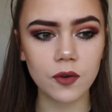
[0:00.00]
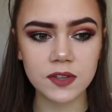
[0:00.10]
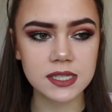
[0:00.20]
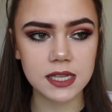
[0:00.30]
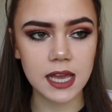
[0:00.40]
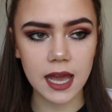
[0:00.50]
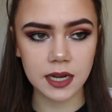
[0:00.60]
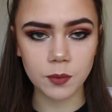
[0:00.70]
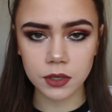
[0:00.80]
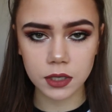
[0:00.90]
Obviously
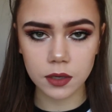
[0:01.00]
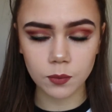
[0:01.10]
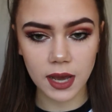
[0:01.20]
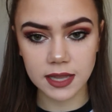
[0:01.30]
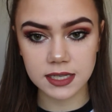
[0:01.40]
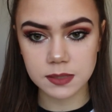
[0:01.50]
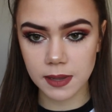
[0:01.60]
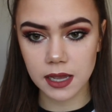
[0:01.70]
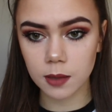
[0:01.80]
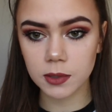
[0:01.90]
anyone can wear this
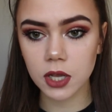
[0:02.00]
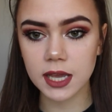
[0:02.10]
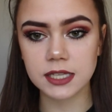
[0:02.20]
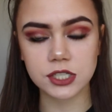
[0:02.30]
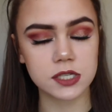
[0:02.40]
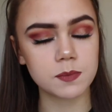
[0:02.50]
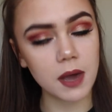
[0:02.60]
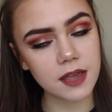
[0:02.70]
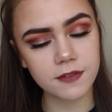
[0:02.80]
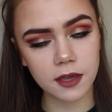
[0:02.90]
makeup look, it's just
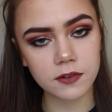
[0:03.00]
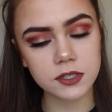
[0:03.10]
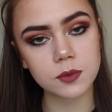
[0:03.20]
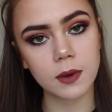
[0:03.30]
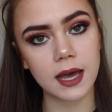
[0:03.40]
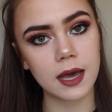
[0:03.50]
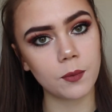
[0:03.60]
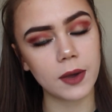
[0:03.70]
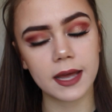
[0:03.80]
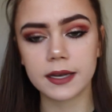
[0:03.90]
my favourite to wear
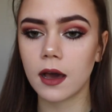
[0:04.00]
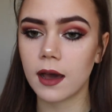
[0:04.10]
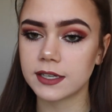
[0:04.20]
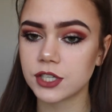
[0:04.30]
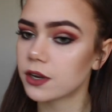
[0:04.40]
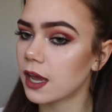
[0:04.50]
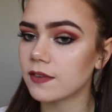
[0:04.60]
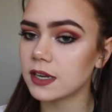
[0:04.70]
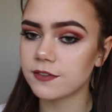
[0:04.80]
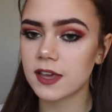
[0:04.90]
when I don't have
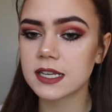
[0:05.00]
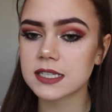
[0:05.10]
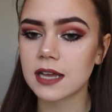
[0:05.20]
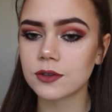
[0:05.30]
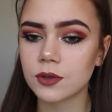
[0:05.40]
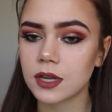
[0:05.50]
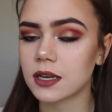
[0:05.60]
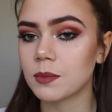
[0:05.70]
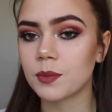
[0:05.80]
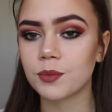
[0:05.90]
any fake tan on
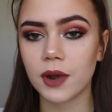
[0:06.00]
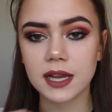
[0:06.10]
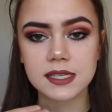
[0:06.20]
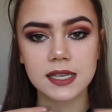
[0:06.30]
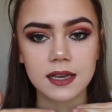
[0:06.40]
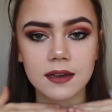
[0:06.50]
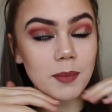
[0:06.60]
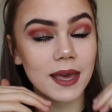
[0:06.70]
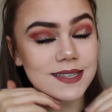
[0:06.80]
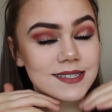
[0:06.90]
and I'm embracing the
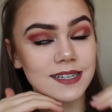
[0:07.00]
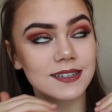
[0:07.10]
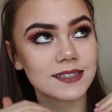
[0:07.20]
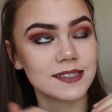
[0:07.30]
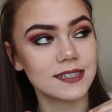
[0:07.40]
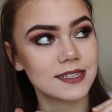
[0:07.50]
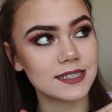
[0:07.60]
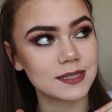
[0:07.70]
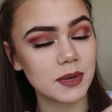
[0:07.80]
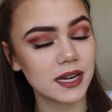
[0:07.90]
pastiness that
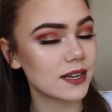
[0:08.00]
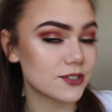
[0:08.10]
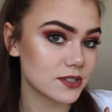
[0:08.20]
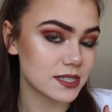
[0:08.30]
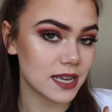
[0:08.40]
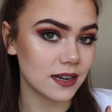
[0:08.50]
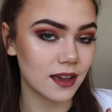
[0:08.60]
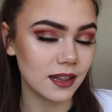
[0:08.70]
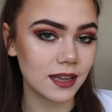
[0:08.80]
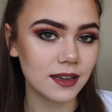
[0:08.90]
is my natural skin
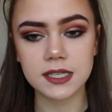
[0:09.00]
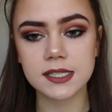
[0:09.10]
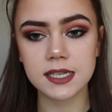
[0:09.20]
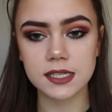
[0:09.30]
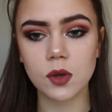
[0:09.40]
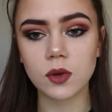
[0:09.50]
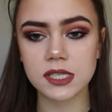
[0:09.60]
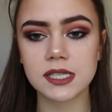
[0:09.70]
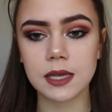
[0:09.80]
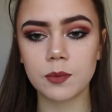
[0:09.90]
colour. This is
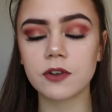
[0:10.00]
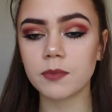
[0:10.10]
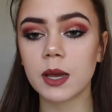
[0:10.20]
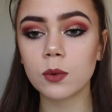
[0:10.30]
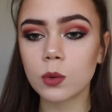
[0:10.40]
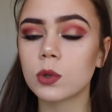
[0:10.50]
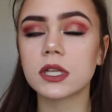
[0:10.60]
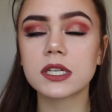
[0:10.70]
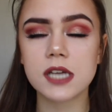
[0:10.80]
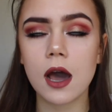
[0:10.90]
honestly one of my
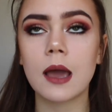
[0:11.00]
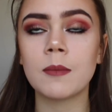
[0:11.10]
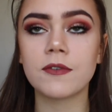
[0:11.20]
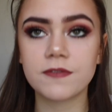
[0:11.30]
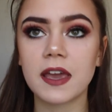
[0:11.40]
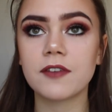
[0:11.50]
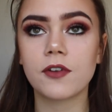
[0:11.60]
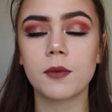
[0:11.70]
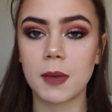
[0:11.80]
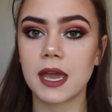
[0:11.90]
all time
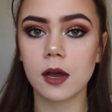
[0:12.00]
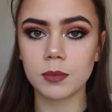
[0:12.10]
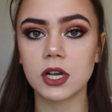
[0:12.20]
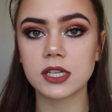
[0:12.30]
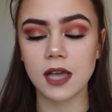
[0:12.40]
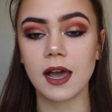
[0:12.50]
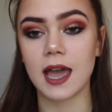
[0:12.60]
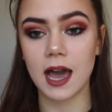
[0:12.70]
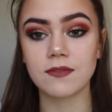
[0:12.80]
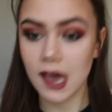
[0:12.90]
favourite makeup looks I
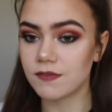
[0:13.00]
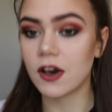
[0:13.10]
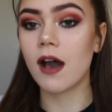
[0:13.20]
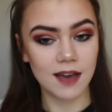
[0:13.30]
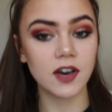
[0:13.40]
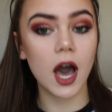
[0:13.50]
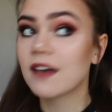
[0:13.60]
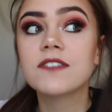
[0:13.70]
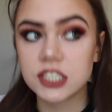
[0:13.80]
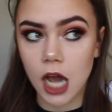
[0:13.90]
have ever
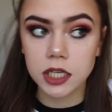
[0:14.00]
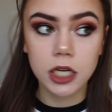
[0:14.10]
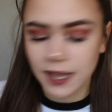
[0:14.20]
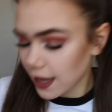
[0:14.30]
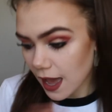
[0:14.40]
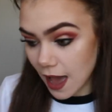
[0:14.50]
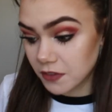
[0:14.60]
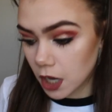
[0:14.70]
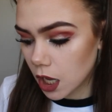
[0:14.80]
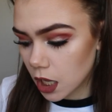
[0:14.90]
done, like
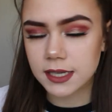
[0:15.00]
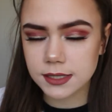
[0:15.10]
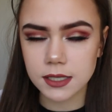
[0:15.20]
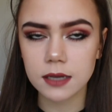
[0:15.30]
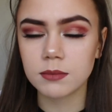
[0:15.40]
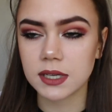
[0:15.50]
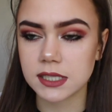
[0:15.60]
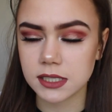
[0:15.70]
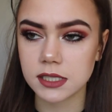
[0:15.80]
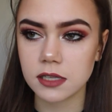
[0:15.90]
ever. This and my
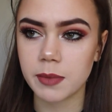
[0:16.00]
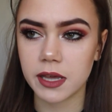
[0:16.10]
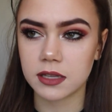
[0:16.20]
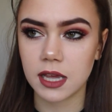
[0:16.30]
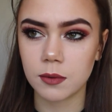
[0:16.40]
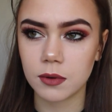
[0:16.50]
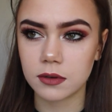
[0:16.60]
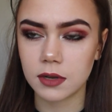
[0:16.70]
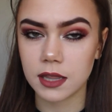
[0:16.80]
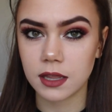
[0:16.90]
16th birthday
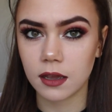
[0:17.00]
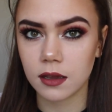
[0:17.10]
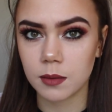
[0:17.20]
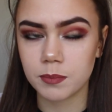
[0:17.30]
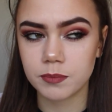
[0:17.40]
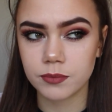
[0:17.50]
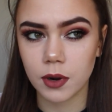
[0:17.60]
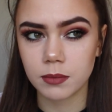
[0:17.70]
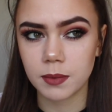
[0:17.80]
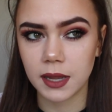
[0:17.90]
one, I think,
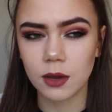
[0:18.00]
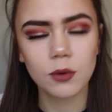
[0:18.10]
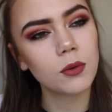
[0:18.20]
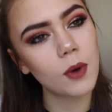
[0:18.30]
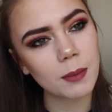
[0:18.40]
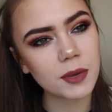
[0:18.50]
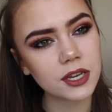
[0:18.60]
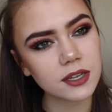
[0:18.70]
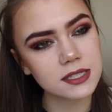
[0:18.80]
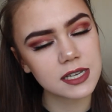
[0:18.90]
probably, oh, and my
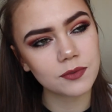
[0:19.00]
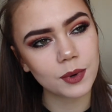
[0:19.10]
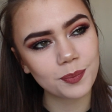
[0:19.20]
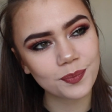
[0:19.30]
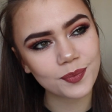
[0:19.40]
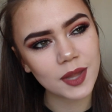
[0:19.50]
New Year's Eve one.